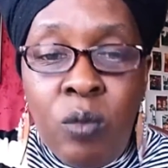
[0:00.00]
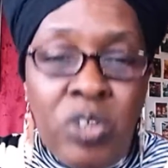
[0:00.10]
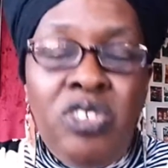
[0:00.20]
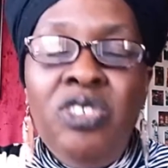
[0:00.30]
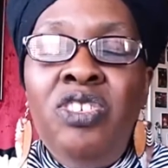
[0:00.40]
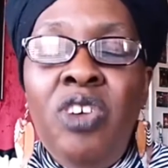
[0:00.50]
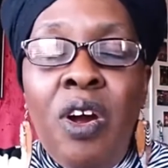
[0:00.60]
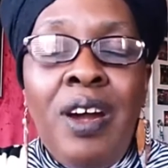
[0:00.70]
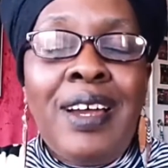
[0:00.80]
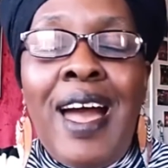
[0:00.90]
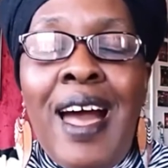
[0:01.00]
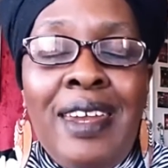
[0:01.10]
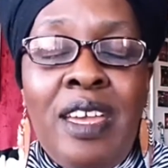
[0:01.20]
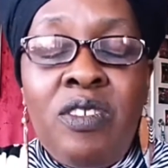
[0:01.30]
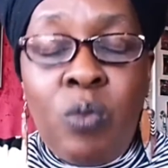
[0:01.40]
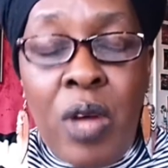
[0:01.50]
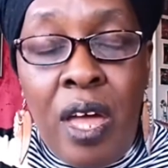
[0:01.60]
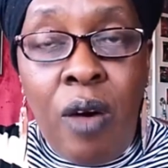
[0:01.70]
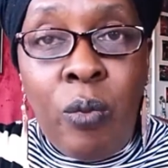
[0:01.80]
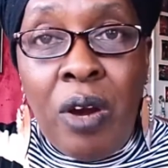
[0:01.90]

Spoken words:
which is your God as well.